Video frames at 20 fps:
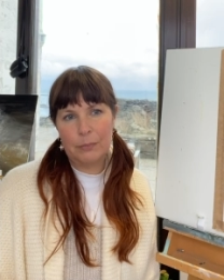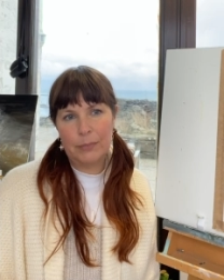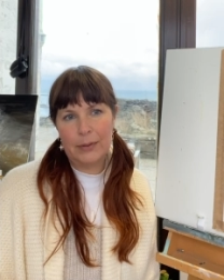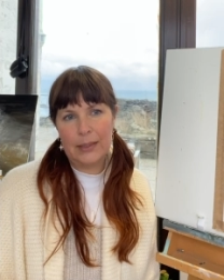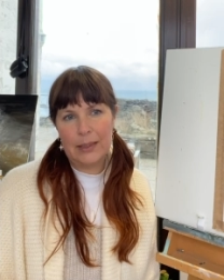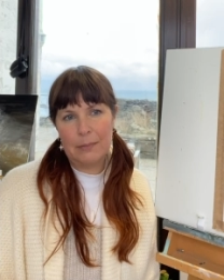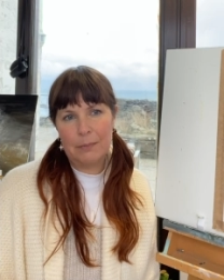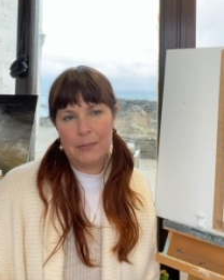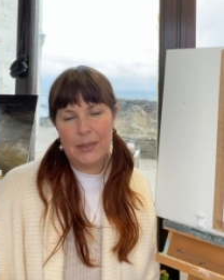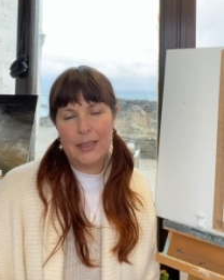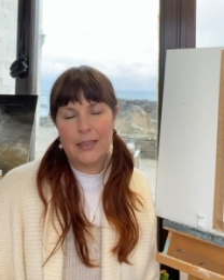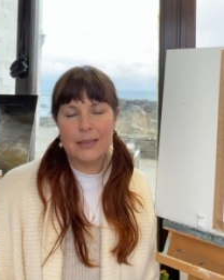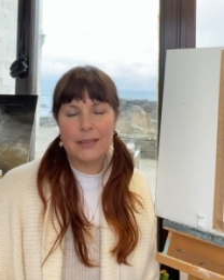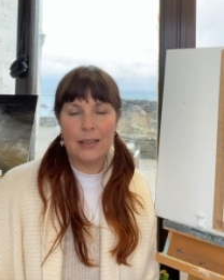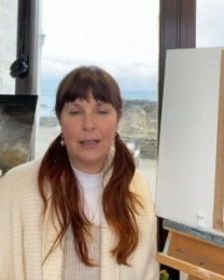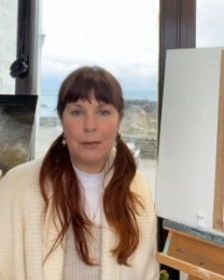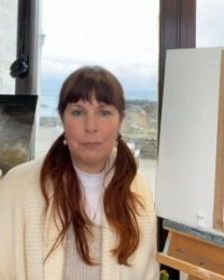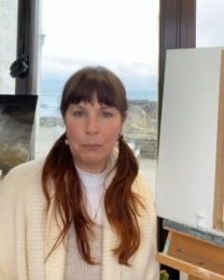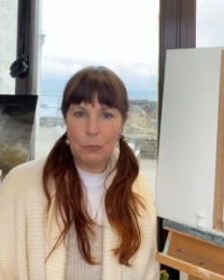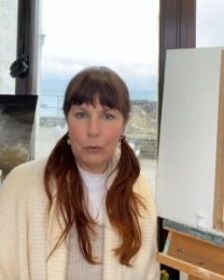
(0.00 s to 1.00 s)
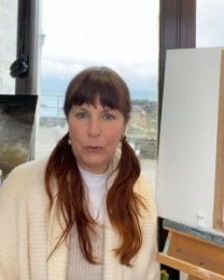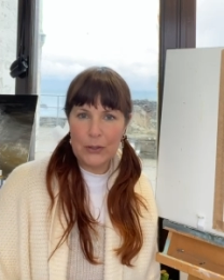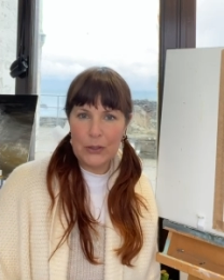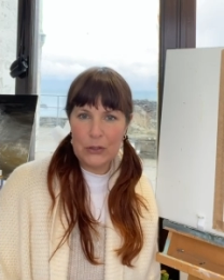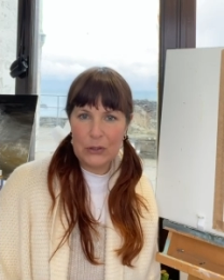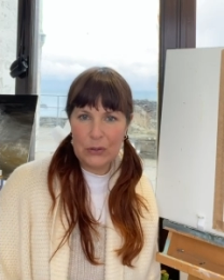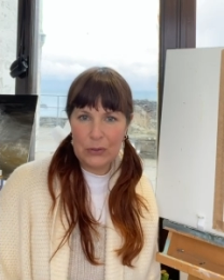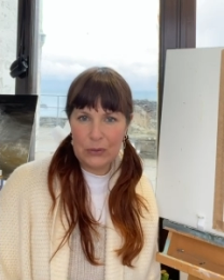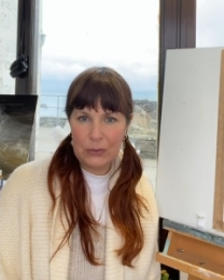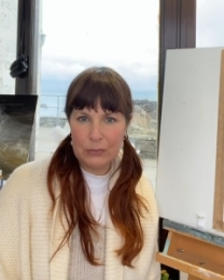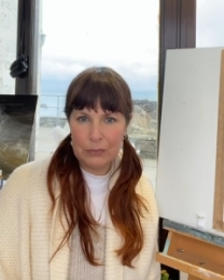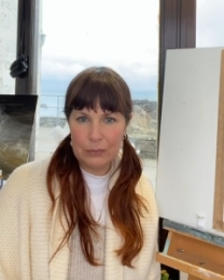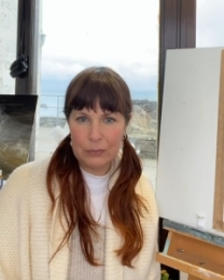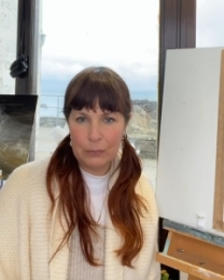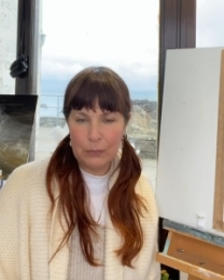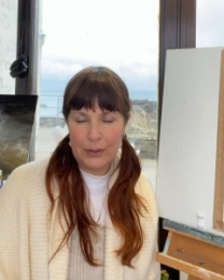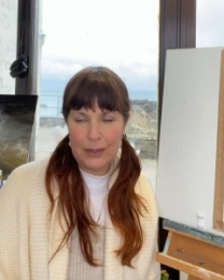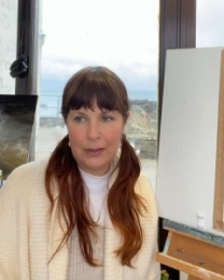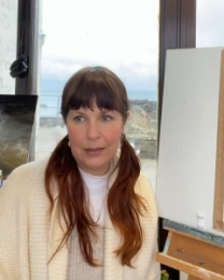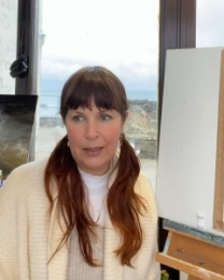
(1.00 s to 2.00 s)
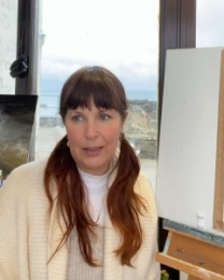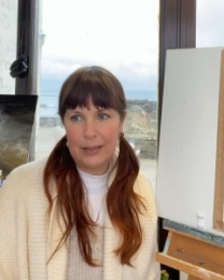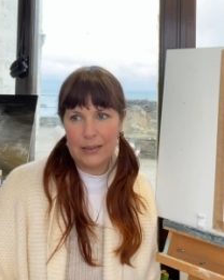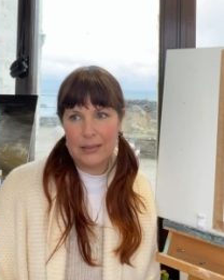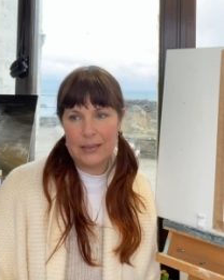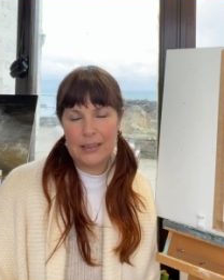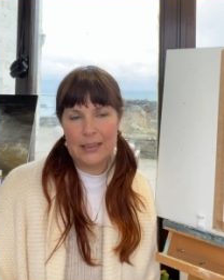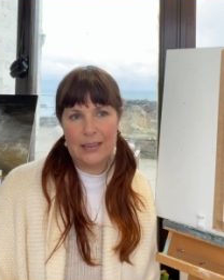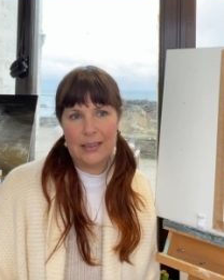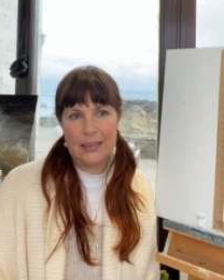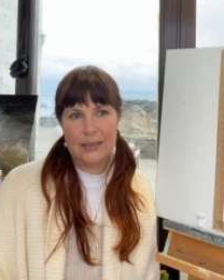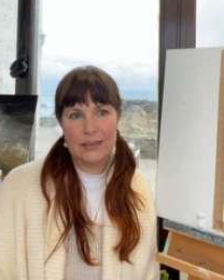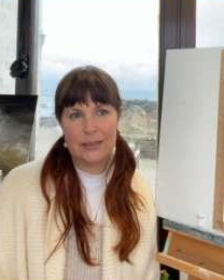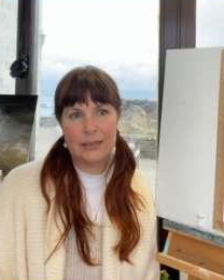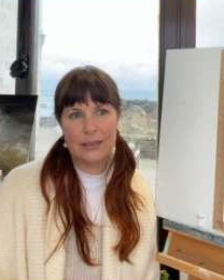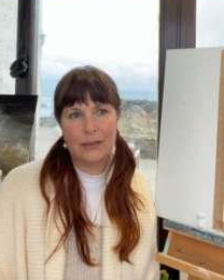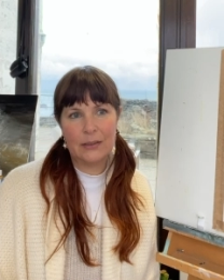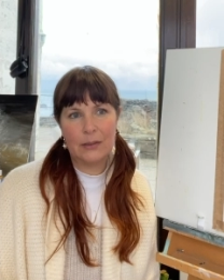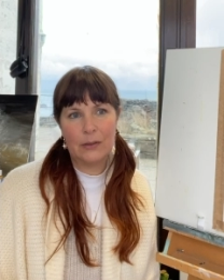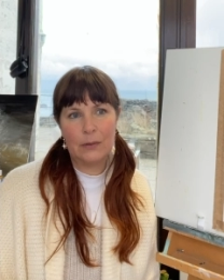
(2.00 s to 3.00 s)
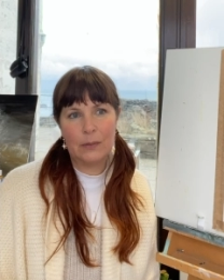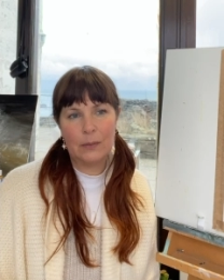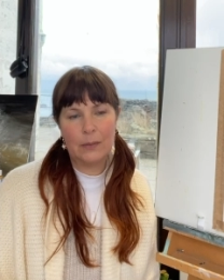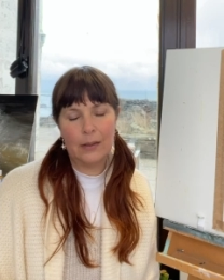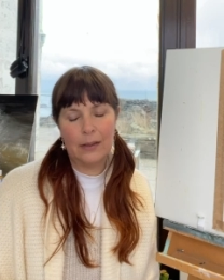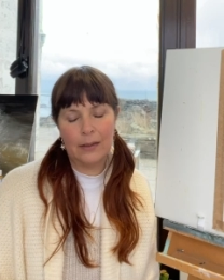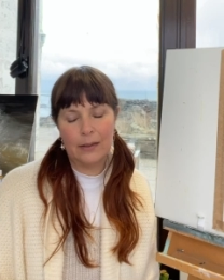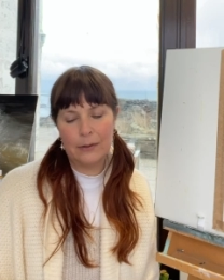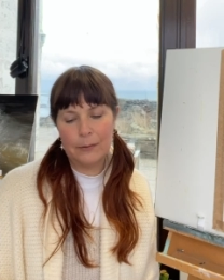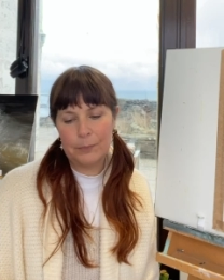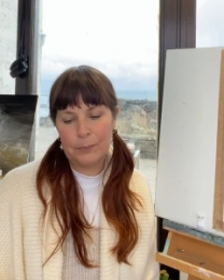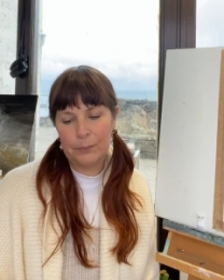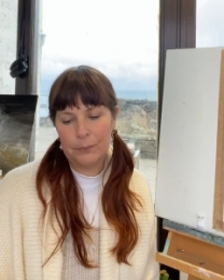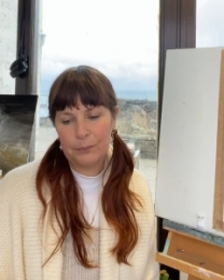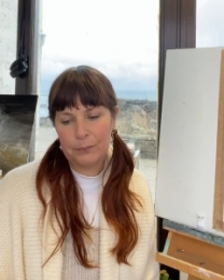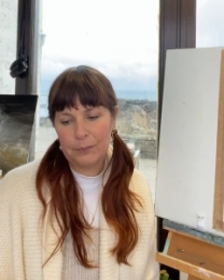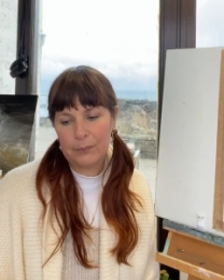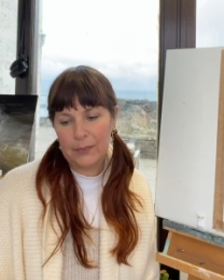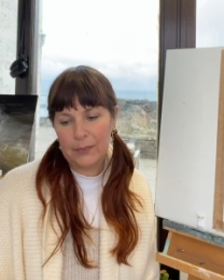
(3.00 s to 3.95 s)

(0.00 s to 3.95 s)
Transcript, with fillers: but it means that I'm more in tune with energy so um,